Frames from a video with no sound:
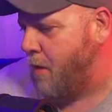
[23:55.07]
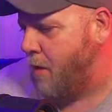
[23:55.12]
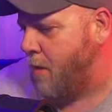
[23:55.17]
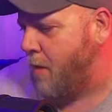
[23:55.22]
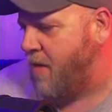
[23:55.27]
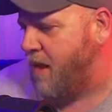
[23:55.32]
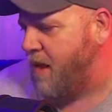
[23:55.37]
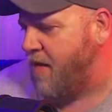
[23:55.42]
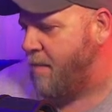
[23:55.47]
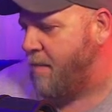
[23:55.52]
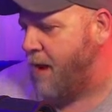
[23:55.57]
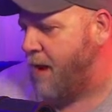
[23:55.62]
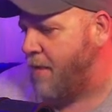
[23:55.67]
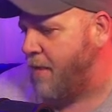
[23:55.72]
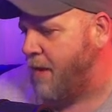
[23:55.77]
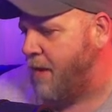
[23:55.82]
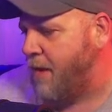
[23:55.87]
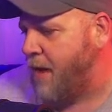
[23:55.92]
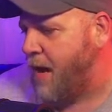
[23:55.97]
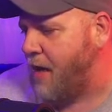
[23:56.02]
Where that if
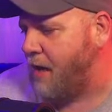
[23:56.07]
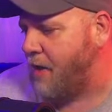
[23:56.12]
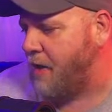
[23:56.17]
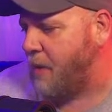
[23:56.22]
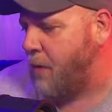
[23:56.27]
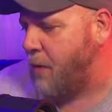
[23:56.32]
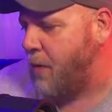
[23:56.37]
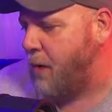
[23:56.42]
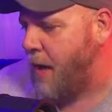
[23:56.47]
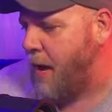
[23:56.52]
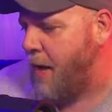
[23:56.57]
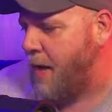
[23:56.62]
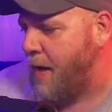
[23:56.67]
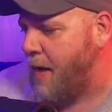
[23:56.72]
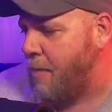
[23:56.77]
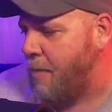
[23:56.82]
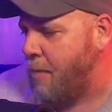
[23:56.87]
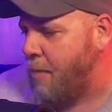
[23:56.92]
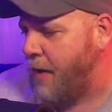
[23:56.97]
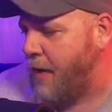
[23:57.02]
Bobby Lashley went out
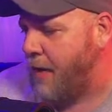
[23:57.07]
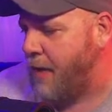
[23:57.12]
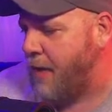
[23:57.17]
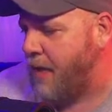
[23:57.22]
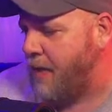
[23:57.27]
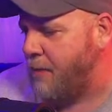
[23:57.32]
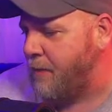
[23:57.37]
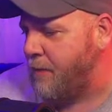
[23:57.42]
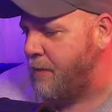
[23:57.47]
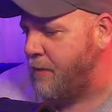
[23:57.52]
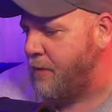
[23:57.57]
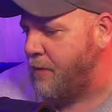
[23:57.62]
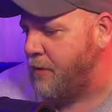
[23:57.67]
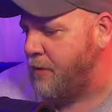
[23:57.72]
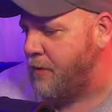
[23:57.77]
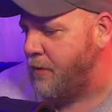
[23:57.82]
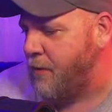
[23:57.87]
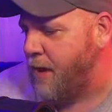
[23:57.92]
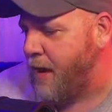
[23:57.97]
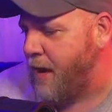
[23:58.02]
and beat up
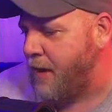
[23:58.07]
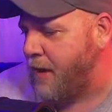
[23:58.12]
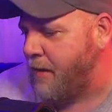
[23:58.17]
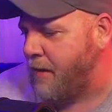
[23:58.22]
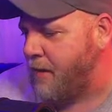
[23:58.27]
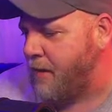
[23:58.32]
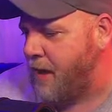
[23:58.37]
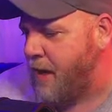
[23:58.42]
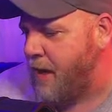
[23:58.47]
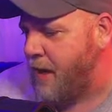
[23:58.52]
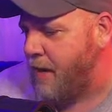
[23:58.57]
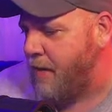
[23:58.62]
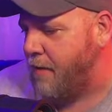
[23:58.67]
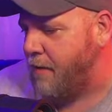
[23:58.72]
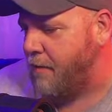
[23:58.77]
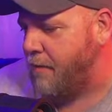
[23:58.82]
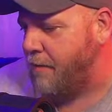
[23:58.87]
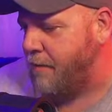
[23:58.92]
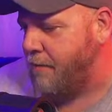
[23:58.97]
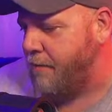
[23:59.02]
Drew McIntyre,